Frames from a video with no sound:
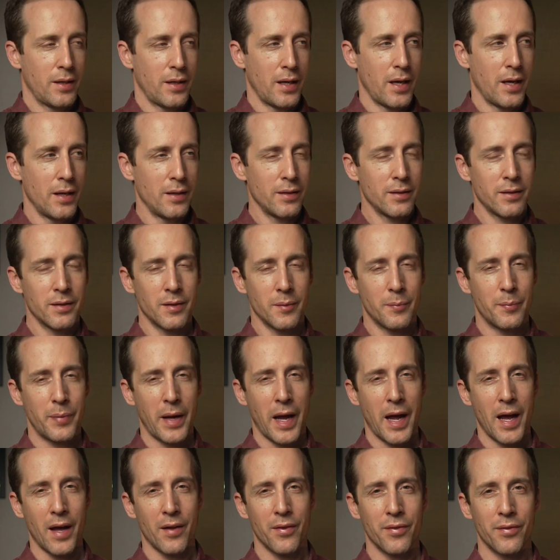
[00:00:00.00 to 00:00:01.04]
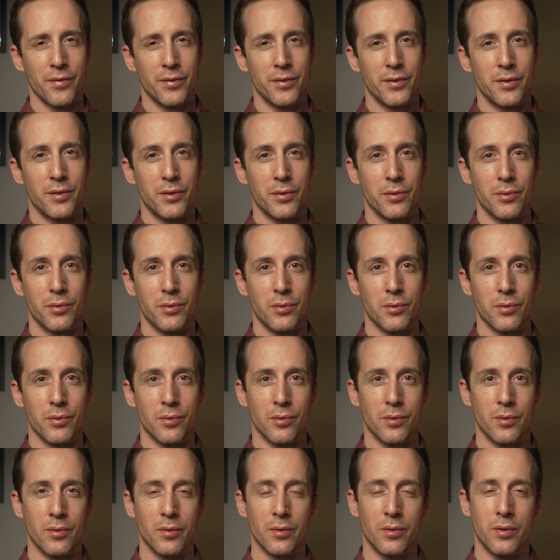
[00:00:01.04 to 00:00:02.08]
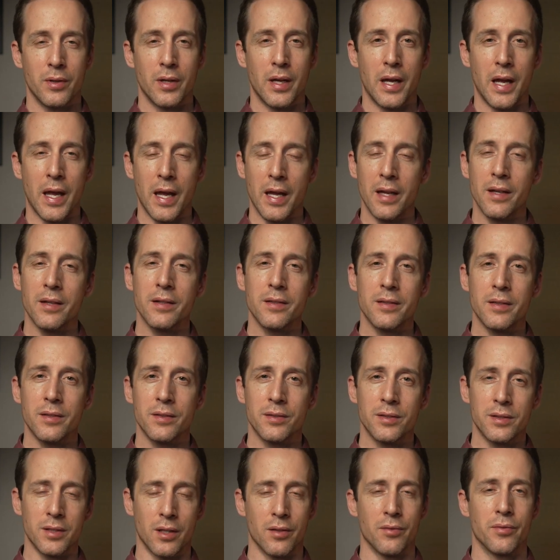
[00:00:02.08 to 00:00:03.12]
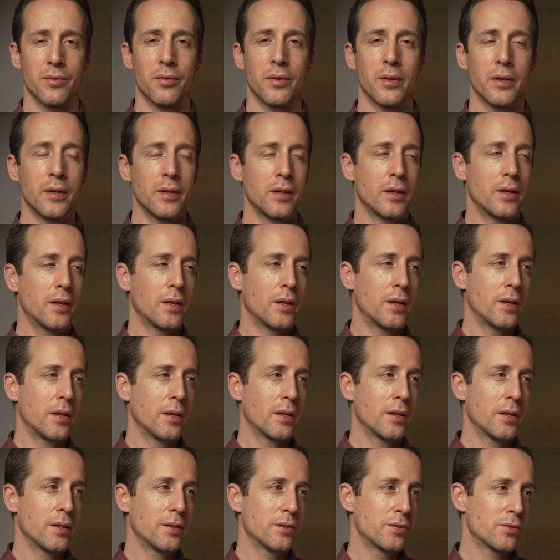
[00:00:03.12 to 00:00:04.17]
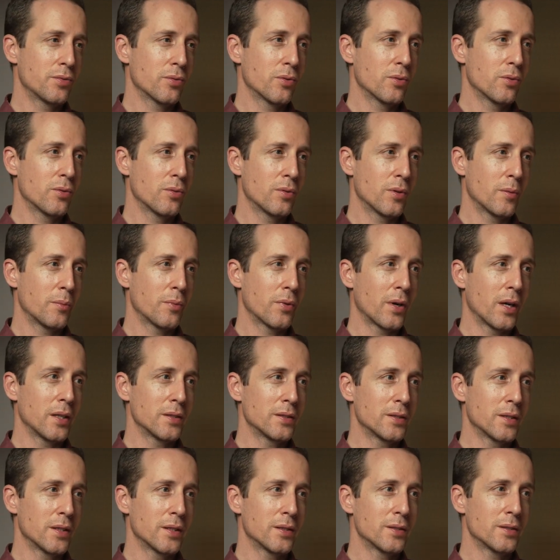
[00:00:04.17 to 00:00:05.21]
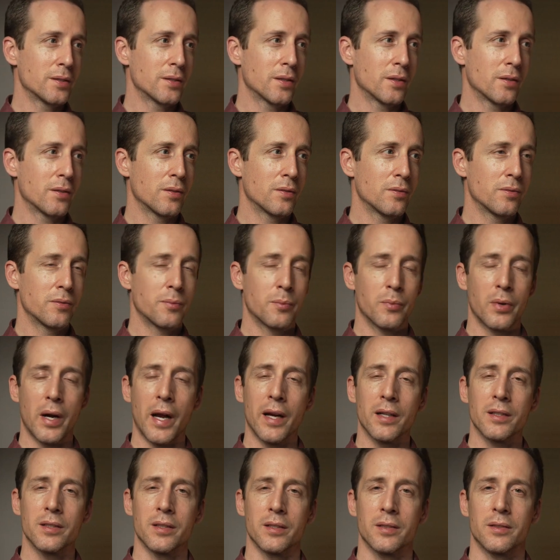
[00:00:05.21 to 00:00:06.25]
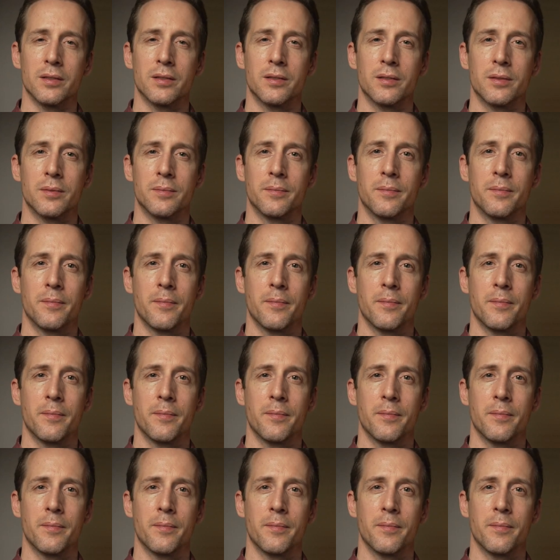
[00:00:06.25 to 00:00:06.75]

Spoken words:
And the path to end suffering is through a process of practice,